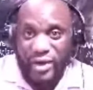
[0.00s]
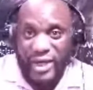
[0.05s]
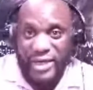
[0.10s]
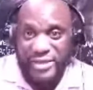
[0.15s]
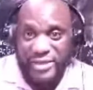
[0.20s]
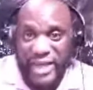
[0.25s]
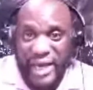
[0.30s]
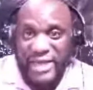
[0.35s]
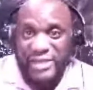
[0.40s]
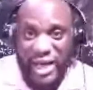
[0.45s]

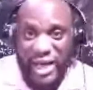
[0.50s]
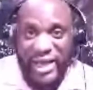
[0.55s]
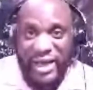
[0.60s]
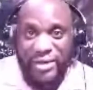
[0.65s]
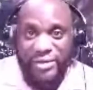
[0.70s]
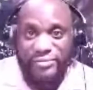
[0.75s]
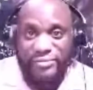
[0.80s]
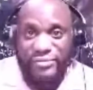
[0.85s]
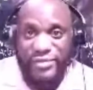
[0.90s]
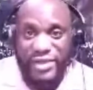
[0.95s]
It doesn't
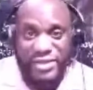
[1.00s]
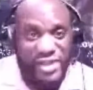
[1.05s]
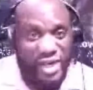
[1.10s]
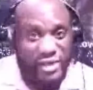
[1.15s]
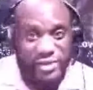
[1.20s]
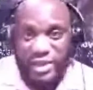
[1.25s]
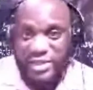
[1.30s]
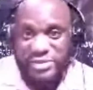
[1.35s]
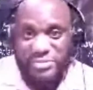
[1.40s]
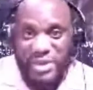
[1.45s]
mean that,
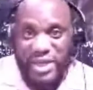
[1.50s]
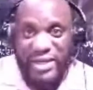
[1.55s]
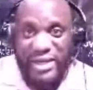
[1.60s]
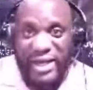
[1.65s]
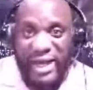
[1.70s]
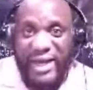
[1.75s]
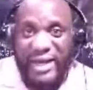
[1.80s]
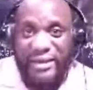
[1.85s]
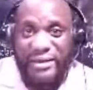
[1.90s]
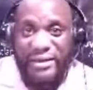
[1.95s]

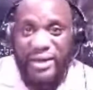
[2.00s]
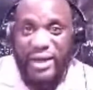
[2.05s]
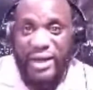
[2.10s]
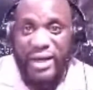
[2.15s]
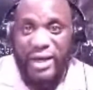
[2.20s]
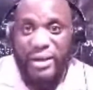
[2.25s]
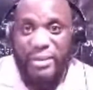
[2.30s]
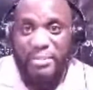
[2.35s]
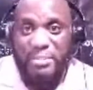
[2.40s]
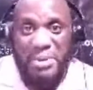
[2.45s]
but it
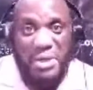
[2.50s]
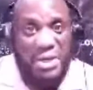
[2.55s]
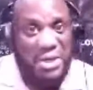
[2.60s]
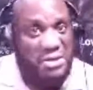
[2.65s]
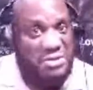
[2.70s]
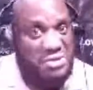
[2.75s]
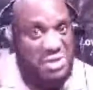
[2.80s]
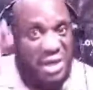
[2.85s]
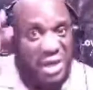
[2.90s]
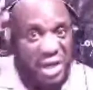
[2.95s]
does
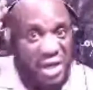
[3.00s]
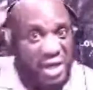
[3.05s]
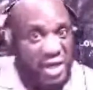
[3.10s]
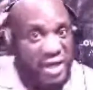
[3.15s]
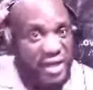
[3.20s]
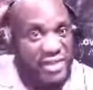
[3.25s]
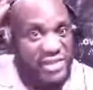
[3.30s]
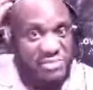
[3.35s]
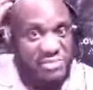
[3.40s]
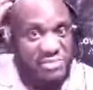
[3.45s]
mean
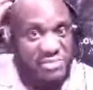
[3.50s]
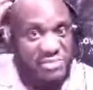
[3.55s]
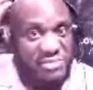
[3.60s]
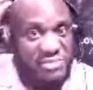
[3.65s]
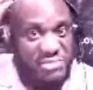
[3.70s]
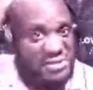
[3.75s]
something.